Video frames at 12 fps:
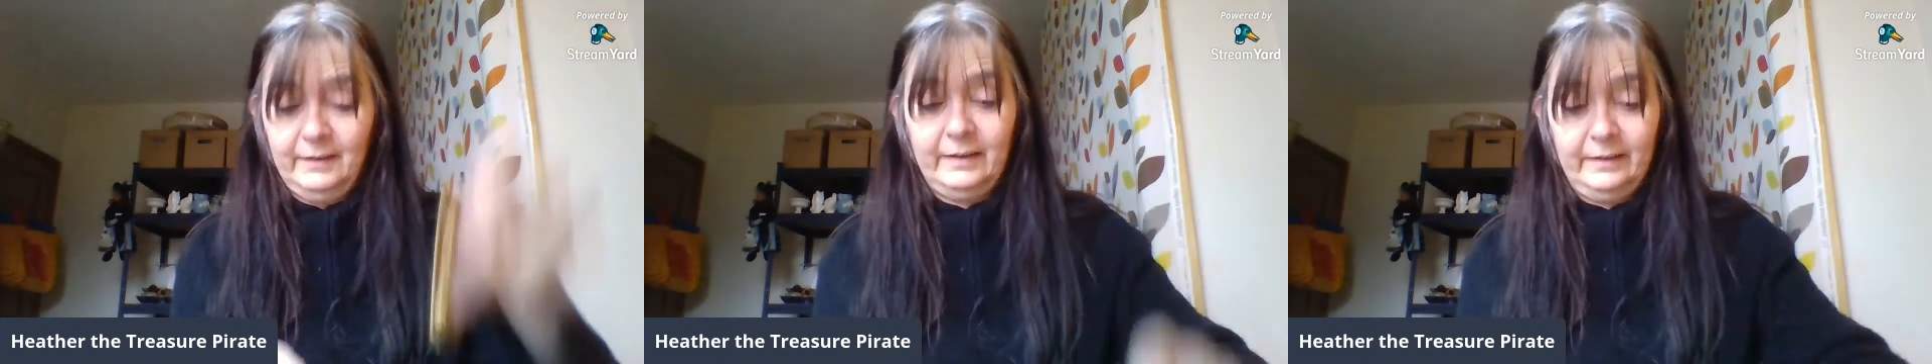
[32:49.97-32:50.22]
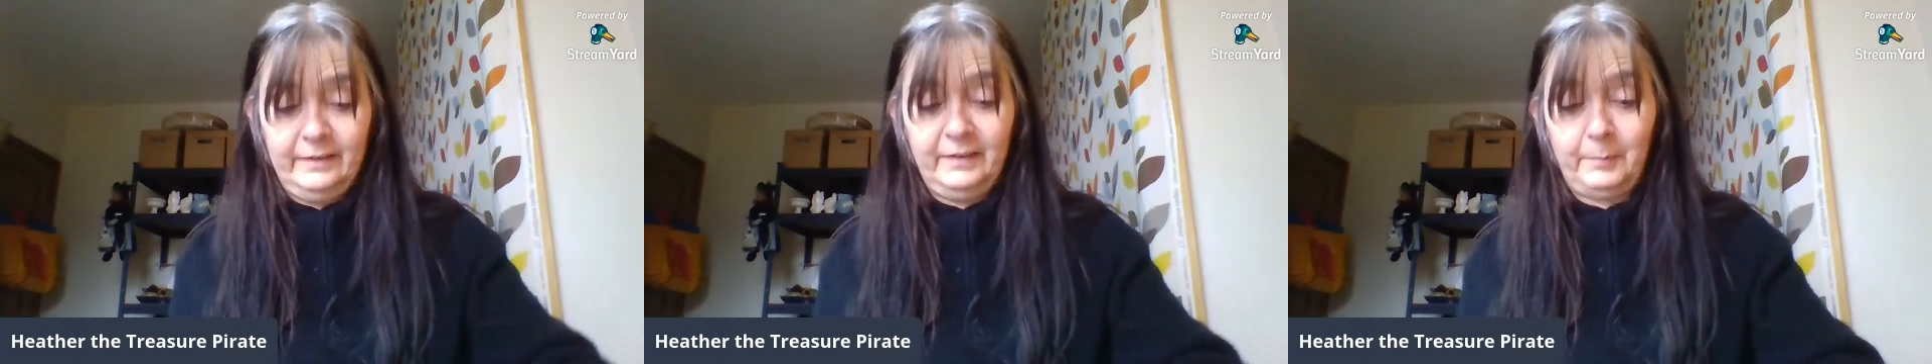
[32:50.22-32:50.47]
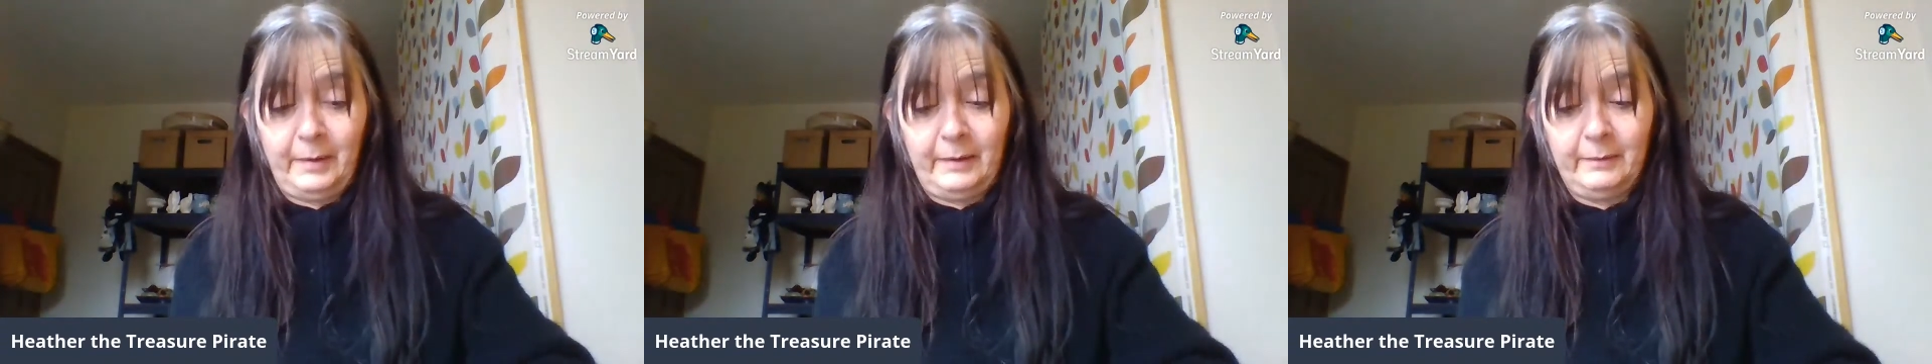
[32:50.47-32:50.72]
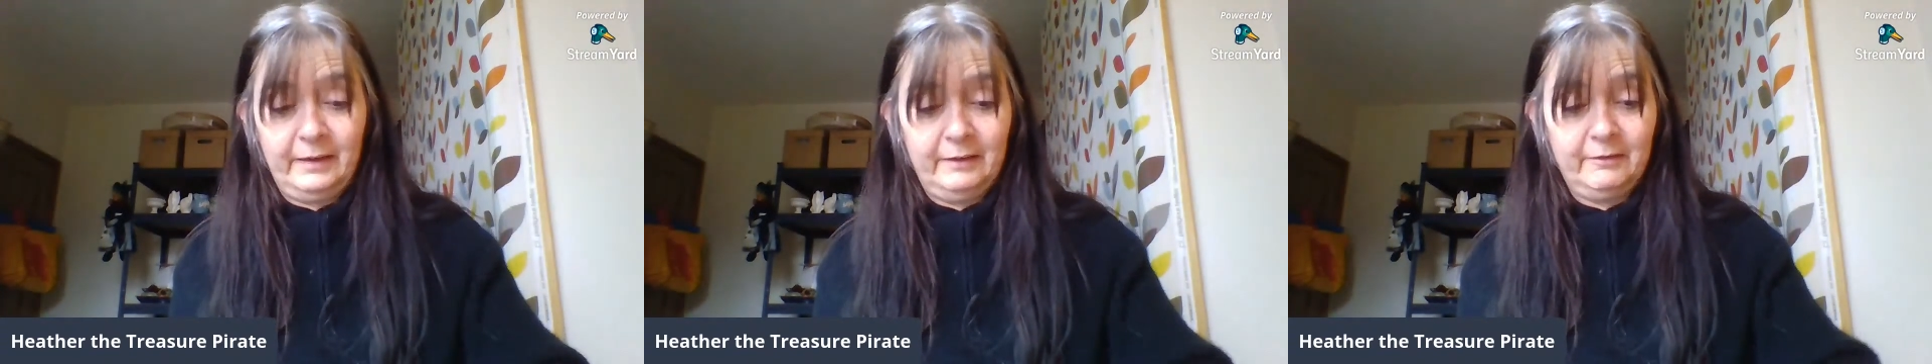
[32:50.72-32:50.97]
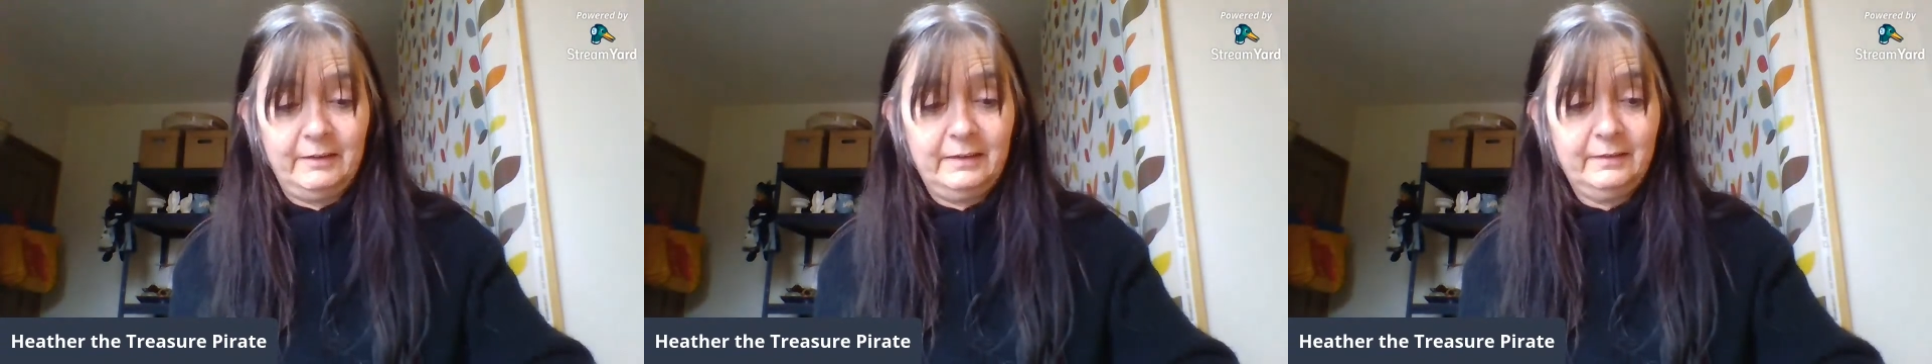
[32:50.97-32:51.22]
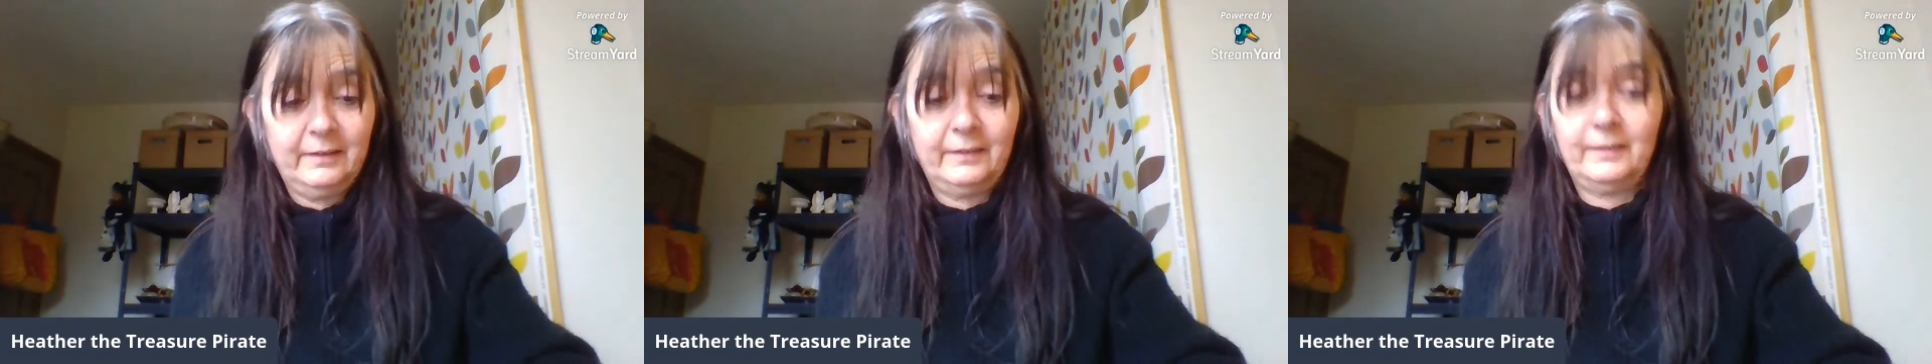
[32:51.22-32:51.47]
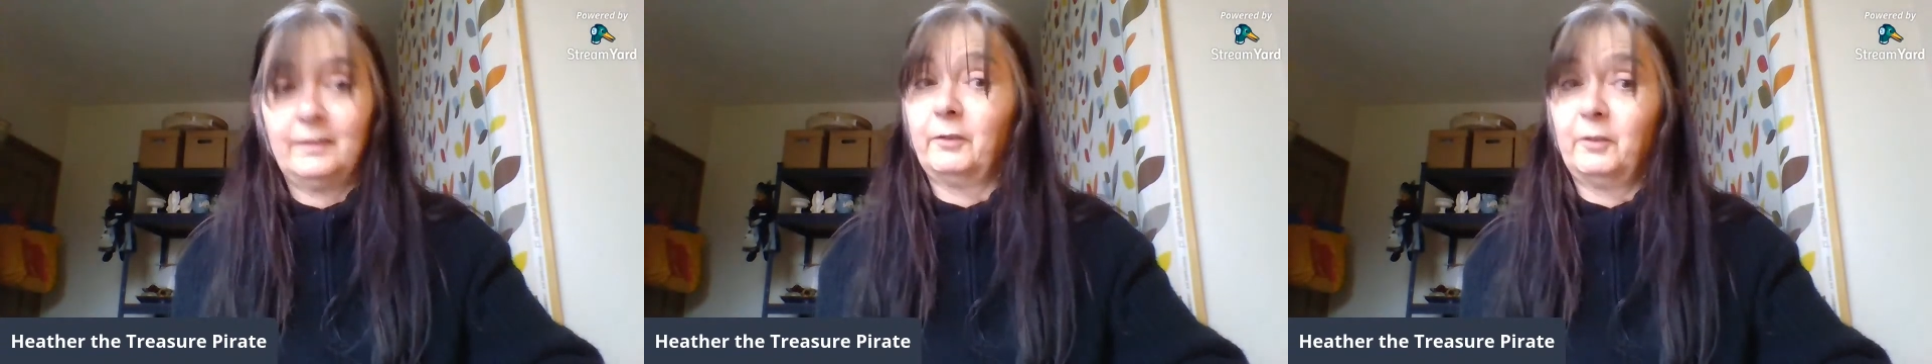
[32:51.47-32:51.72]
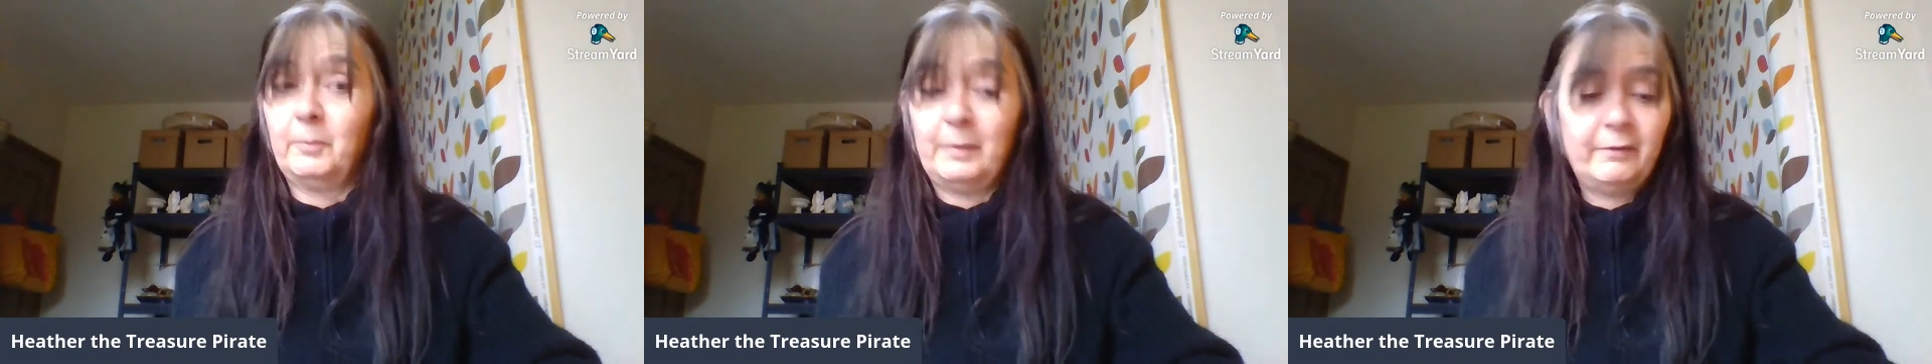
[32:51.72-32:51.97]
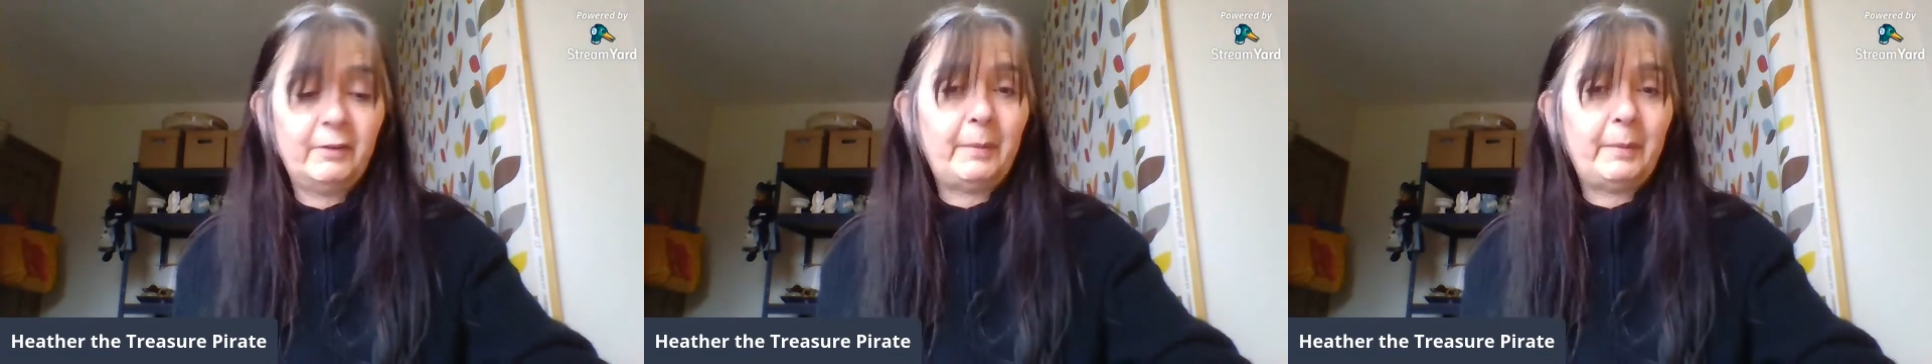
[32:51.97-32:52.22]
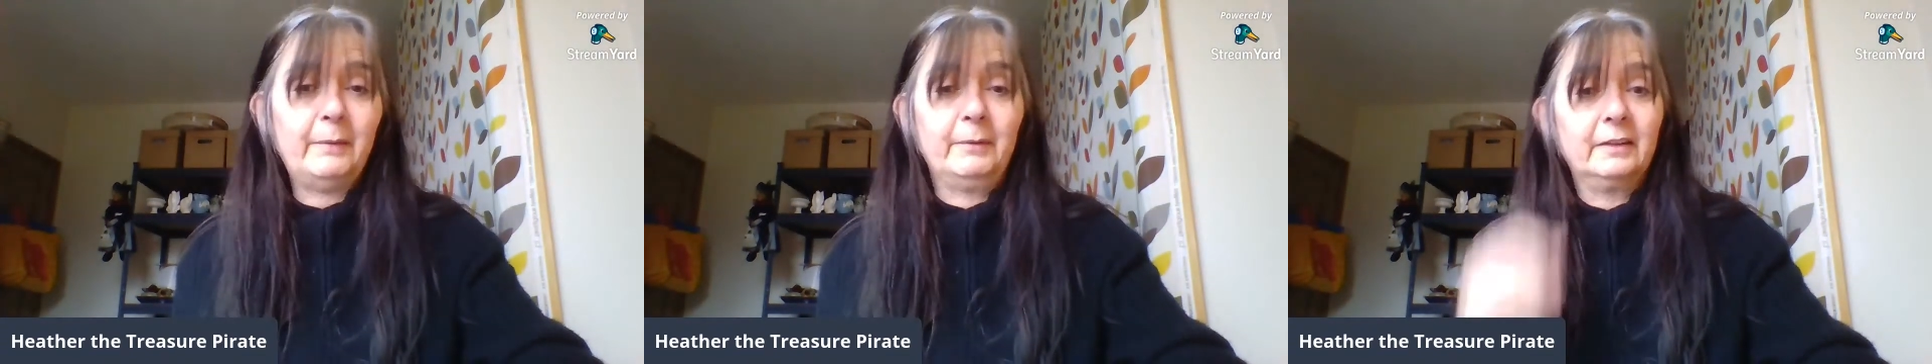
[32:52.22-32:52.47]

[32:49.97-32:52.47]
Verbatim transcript: 80s power earring that's lost a bit of its power,